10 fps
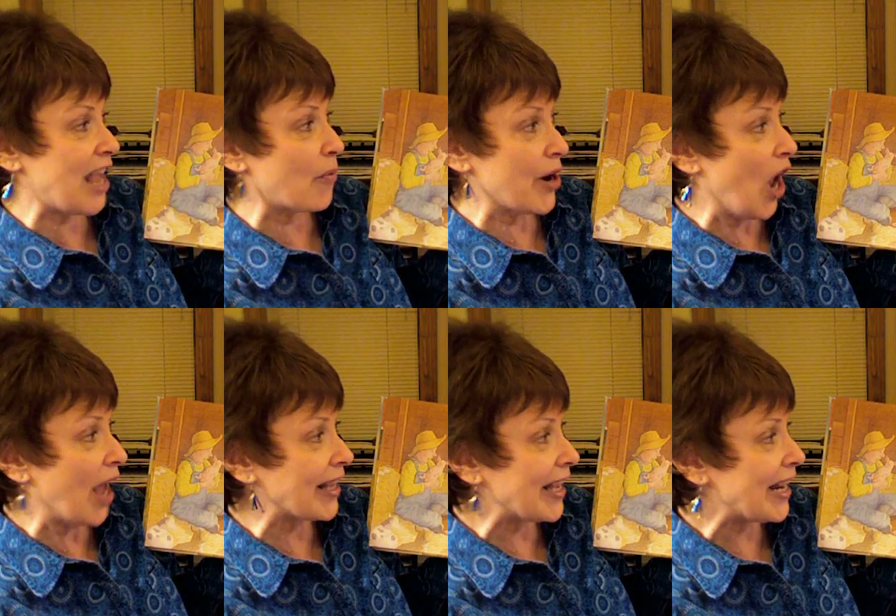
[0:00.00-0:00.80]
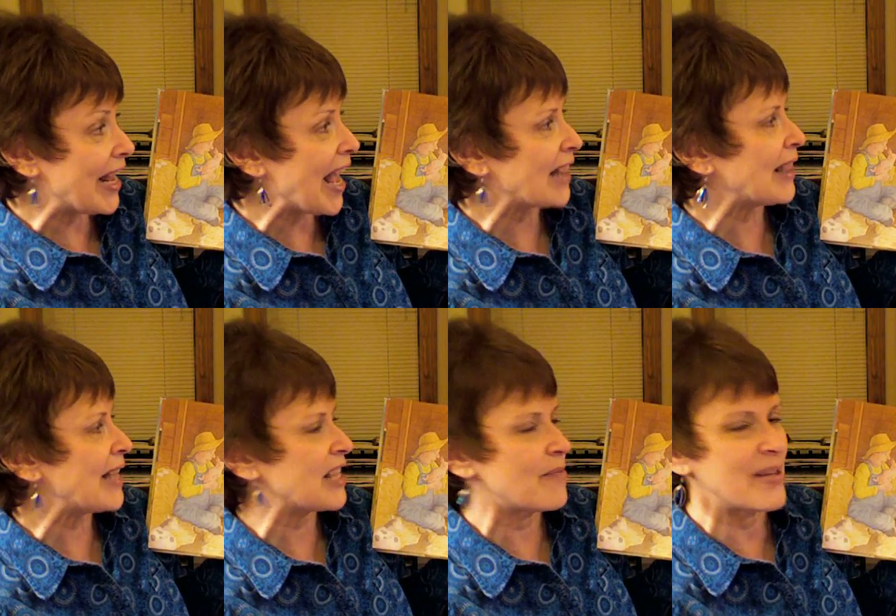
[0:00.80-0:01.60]
they were not kidding and
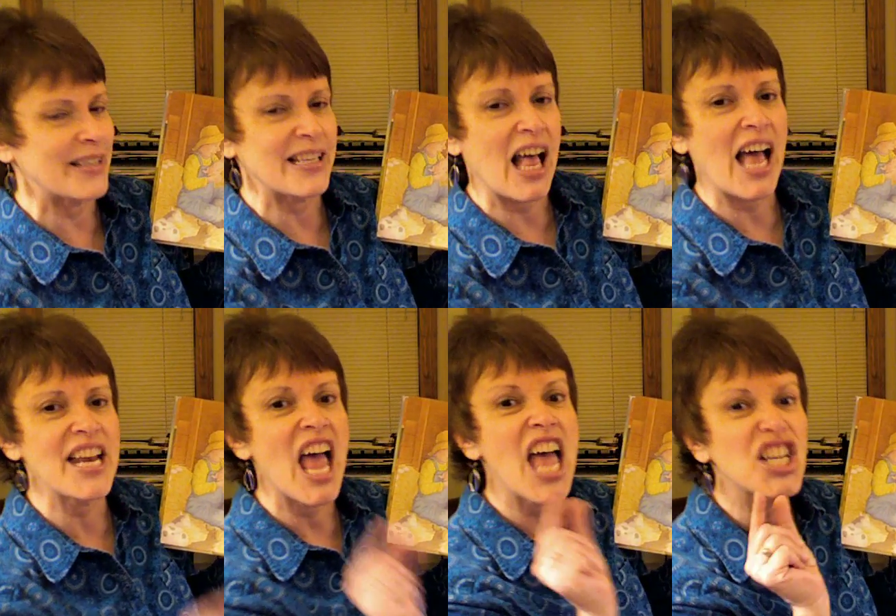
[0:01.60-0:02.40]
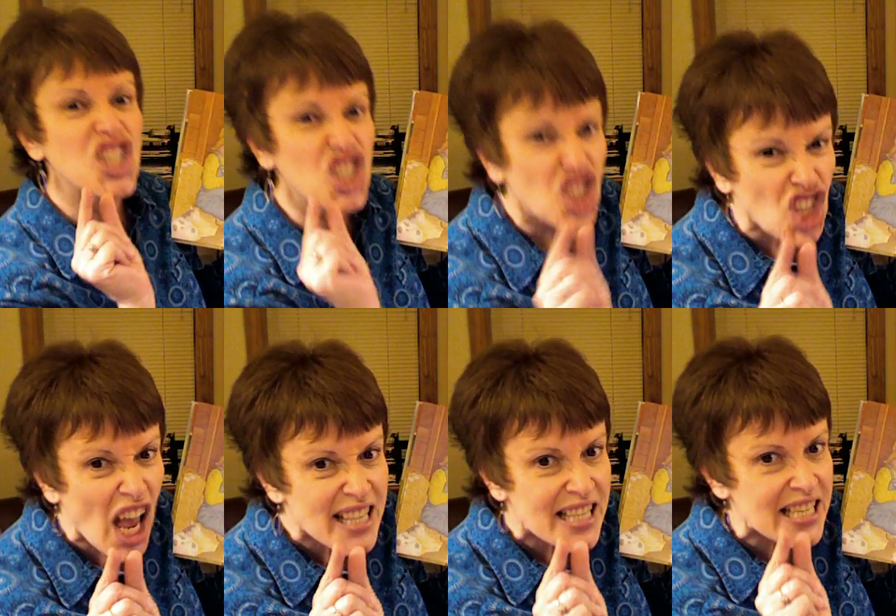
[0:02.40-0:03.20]
let them inside
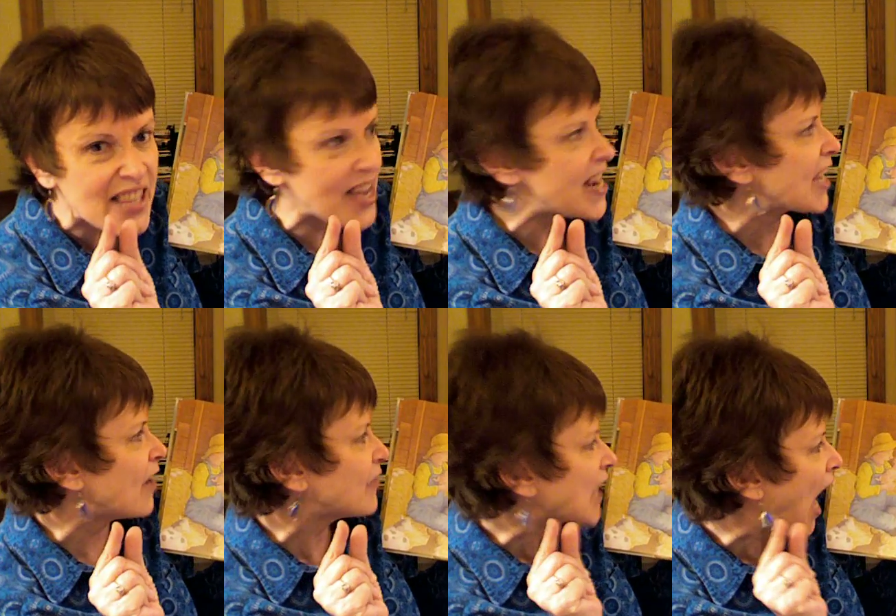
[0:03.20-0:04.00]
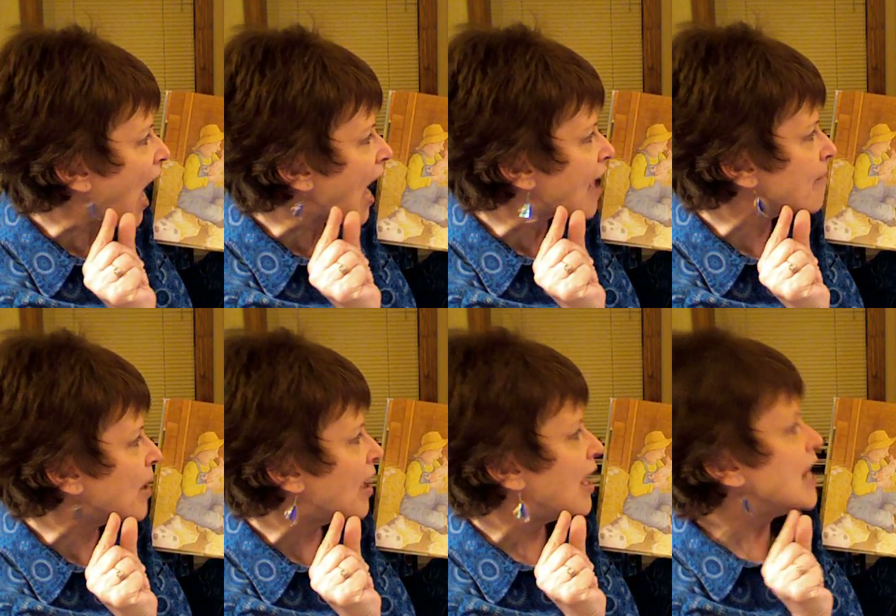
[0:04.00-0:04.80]
just in the nick of
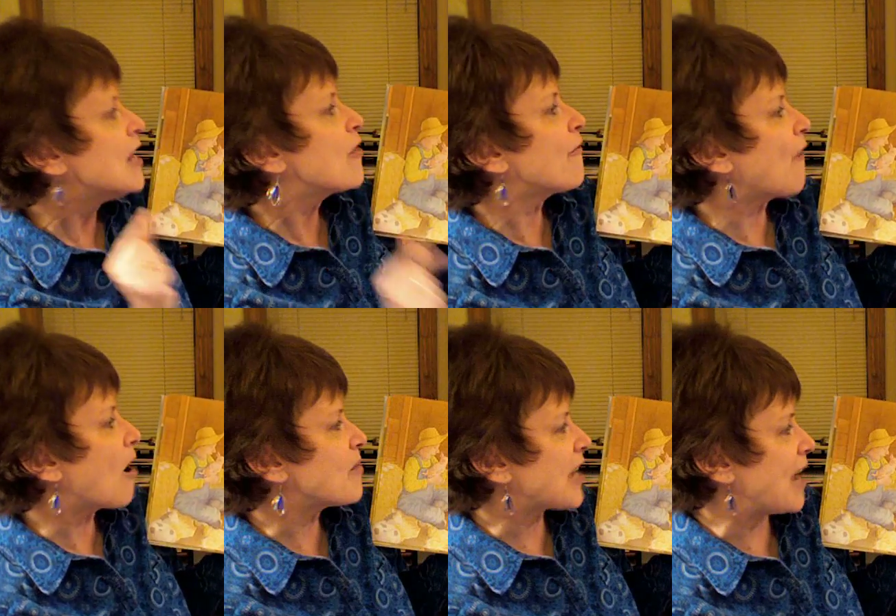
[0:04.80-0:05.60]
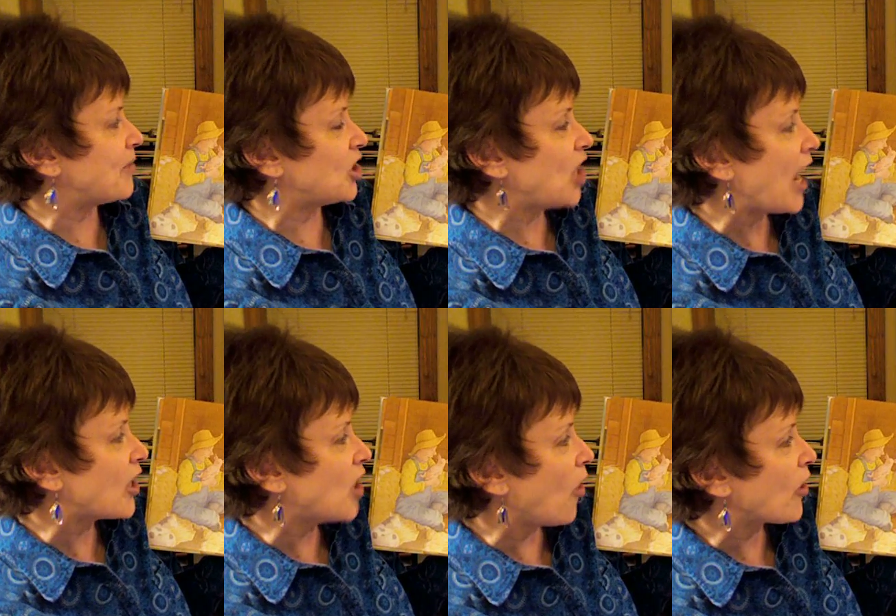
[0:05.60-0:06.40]
time. The farmer came to
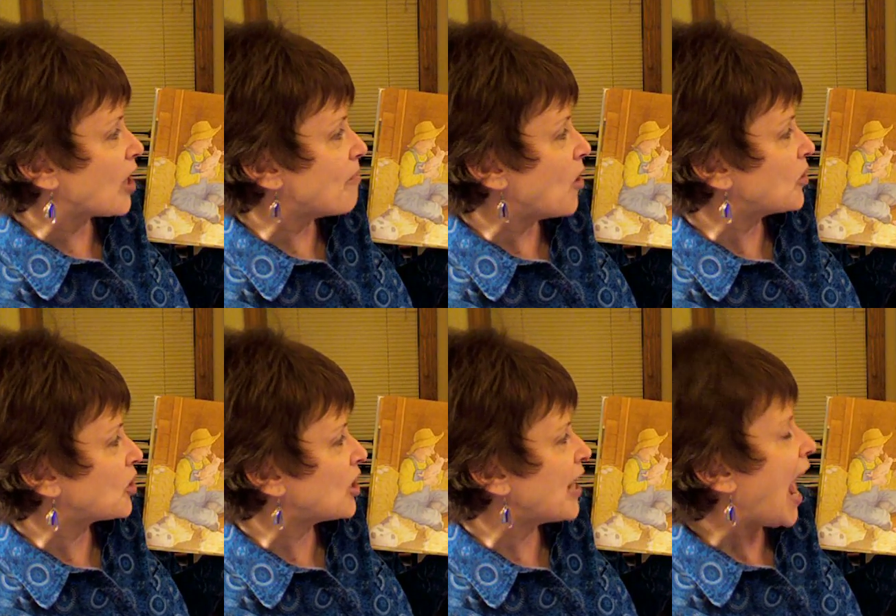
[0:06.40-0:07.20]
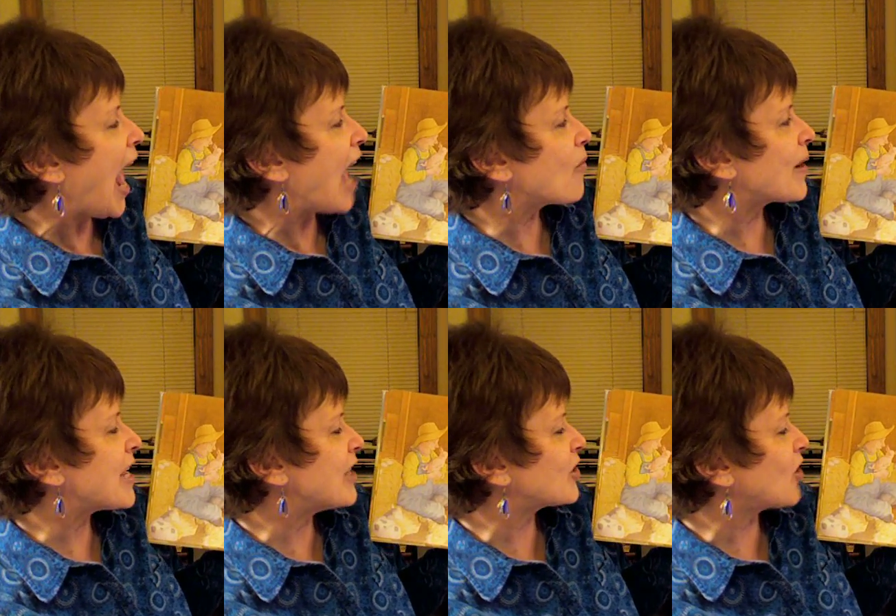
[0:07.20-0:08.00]
check on all the commotion, and when
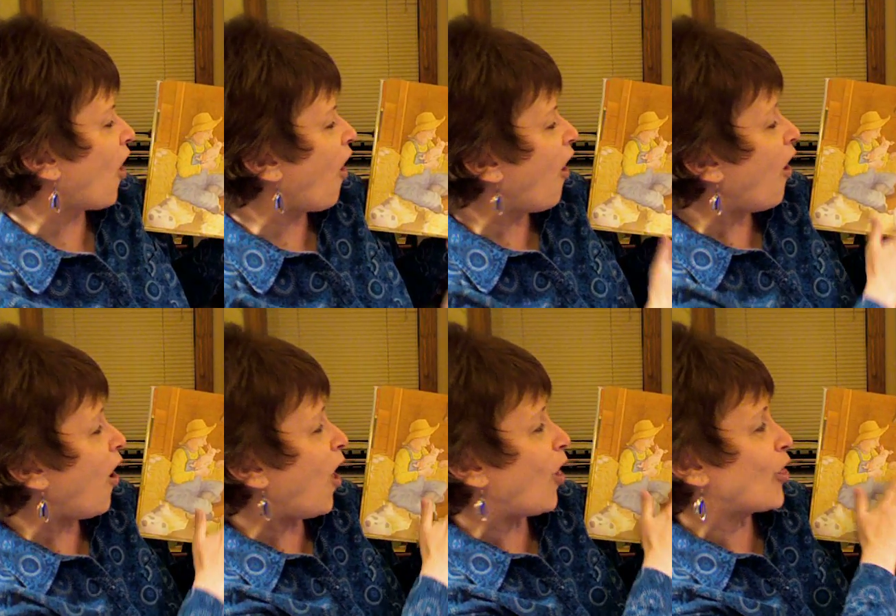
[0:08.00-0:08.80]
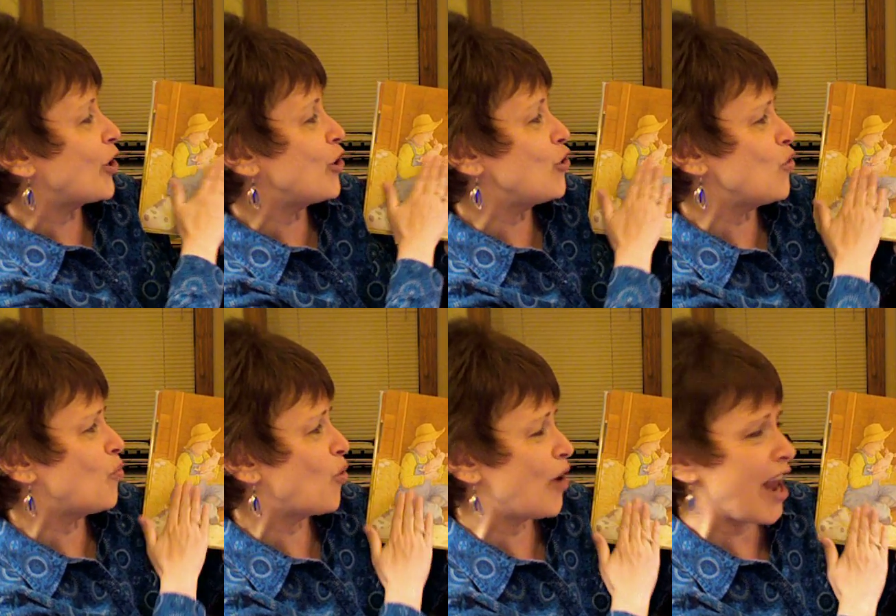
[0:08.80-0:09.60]
he saw all the
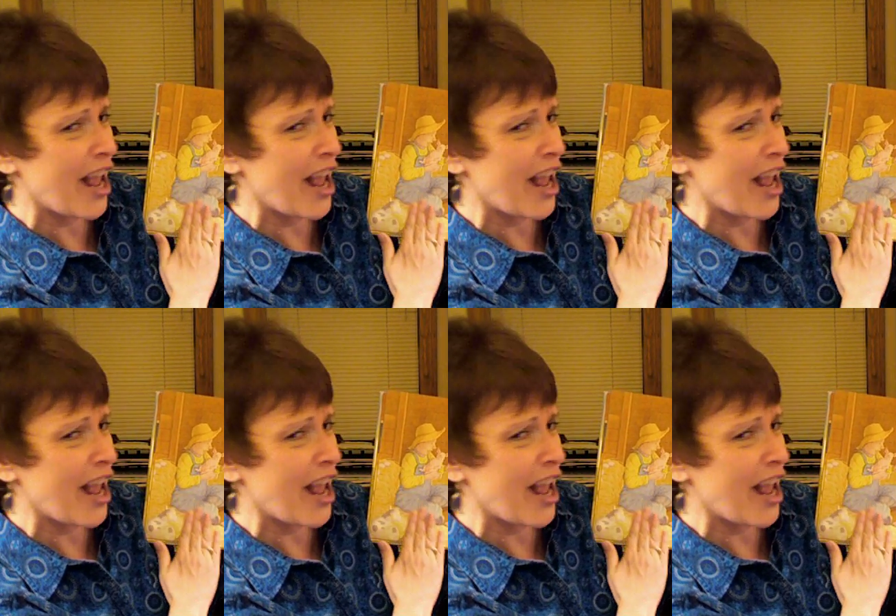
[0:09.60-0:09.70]
newborn